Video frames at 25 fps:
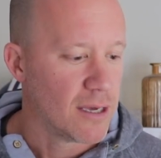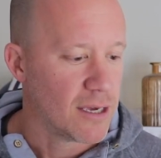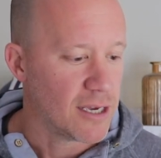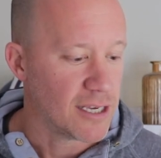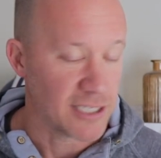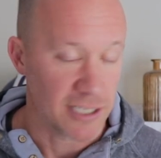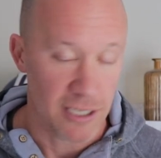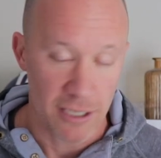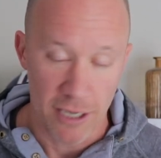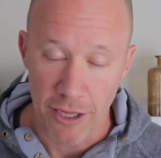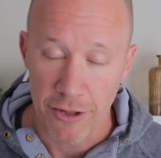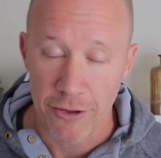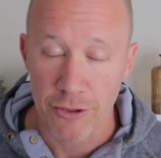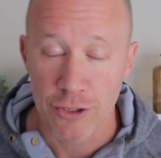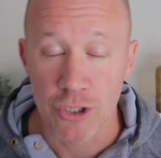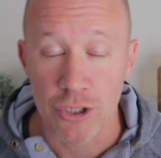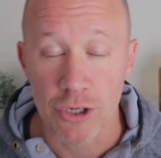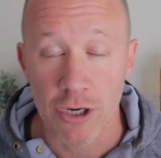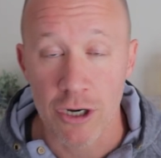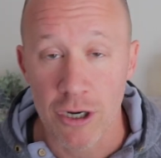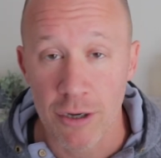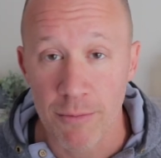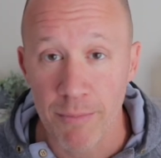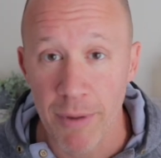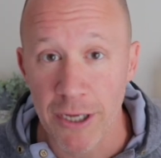is another
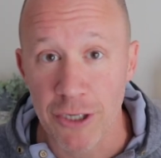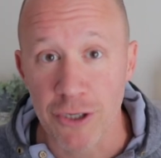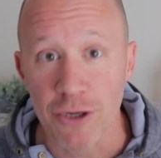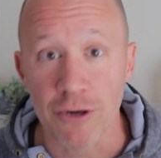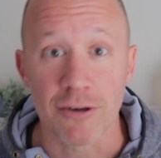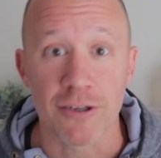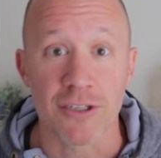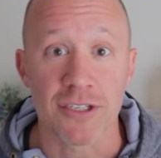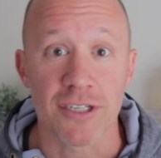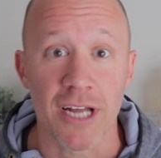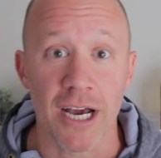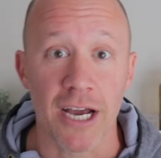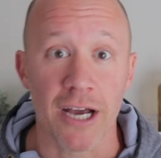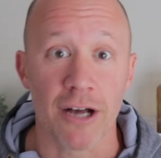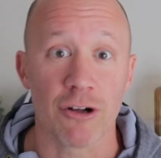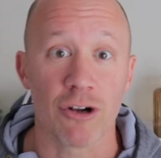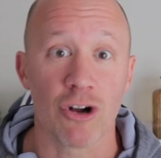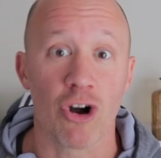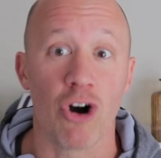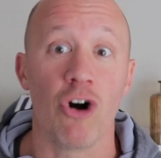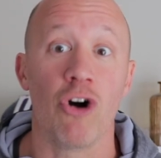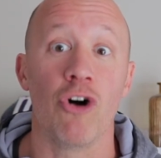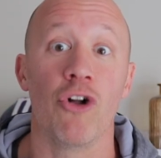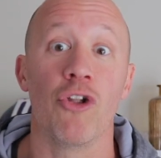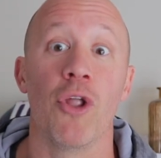song by Turnstile
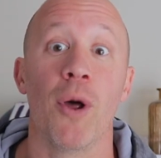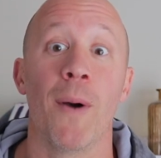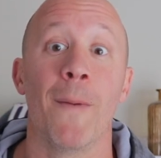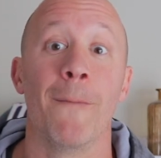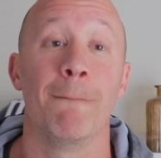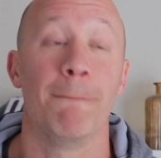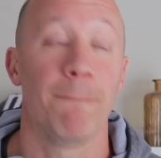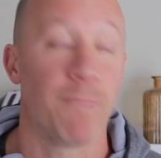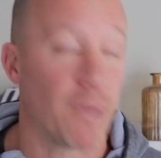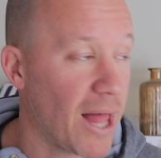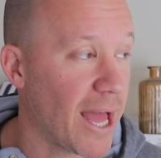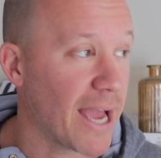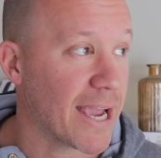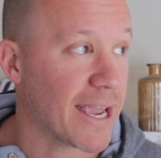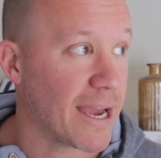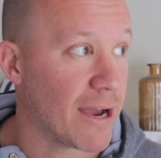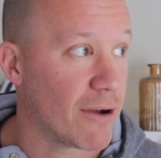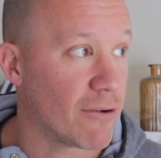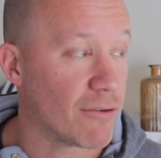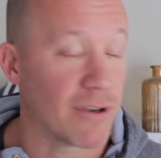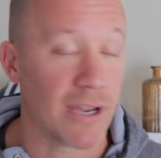called Blackout.